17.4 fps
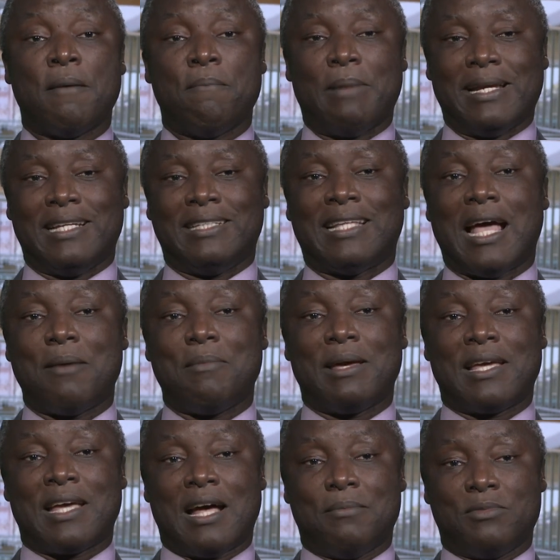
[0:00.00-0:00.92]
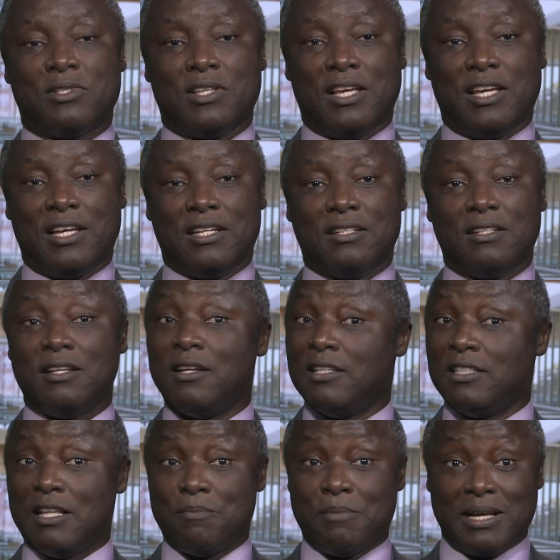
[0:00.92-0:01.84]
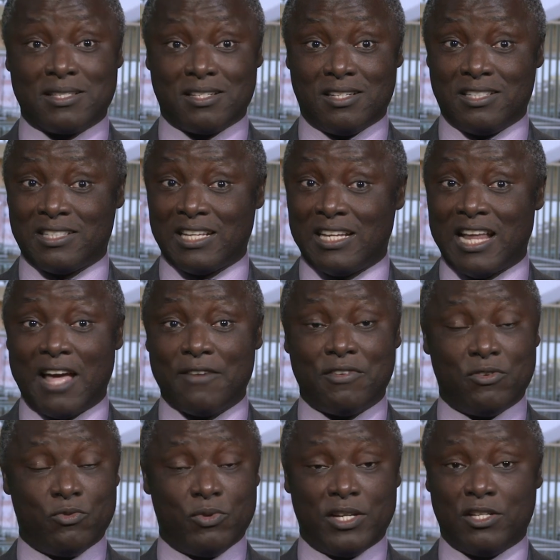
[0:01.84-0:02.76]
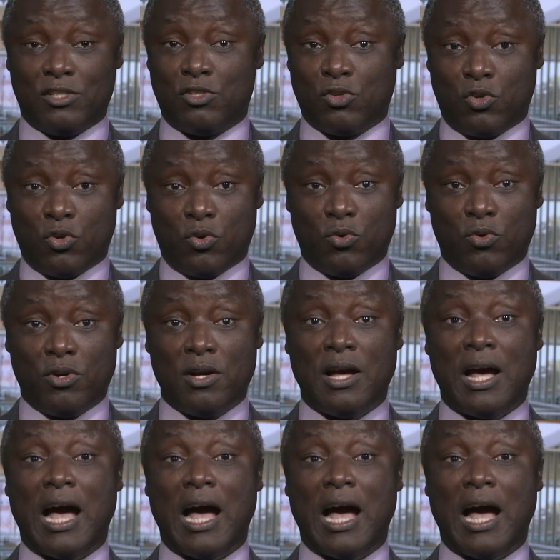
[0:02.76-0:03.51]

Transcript: by the time it comes in, the muscle is alive and ready to go.